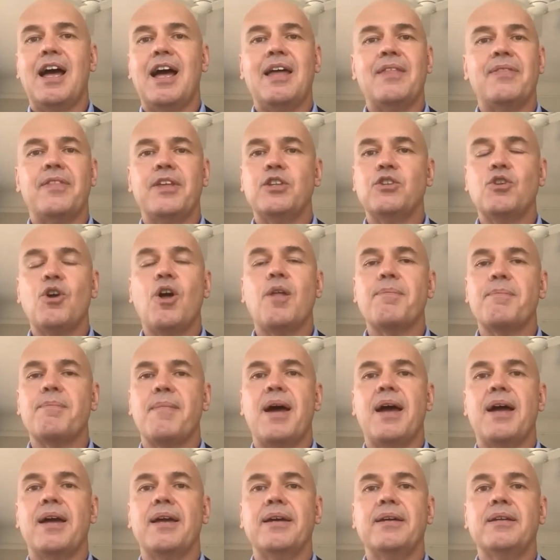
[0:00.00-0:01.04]
They're not
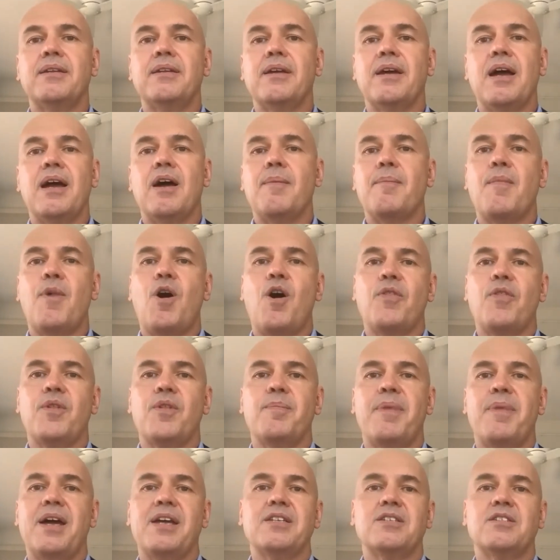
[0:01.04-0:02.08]
made on the
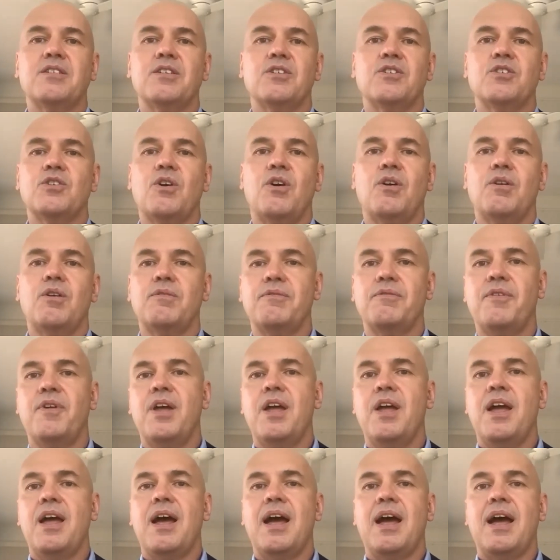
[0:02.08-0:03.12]
basis of
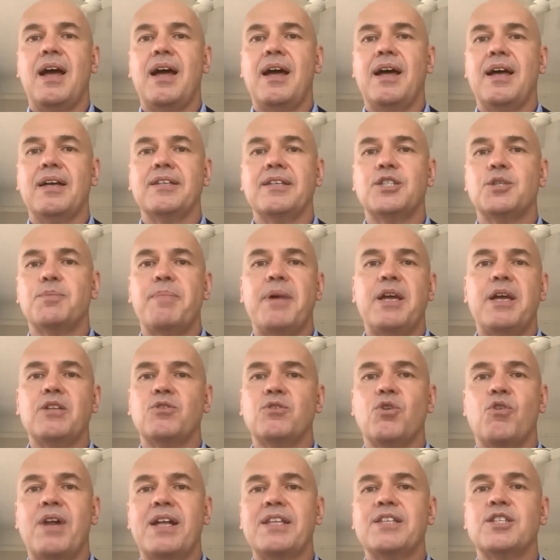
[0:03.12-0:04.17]
spent
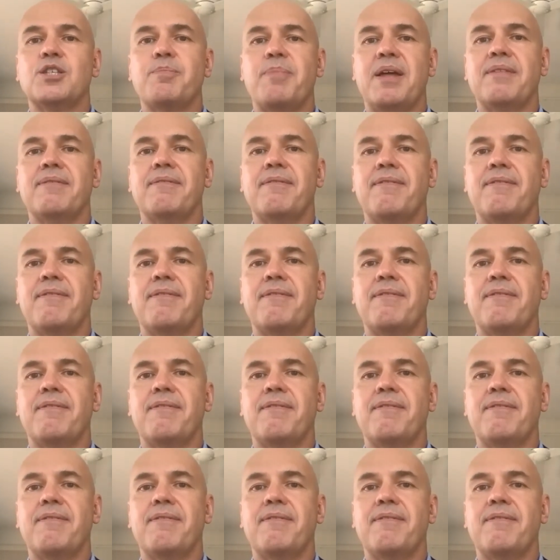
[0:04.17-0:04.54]
or unspent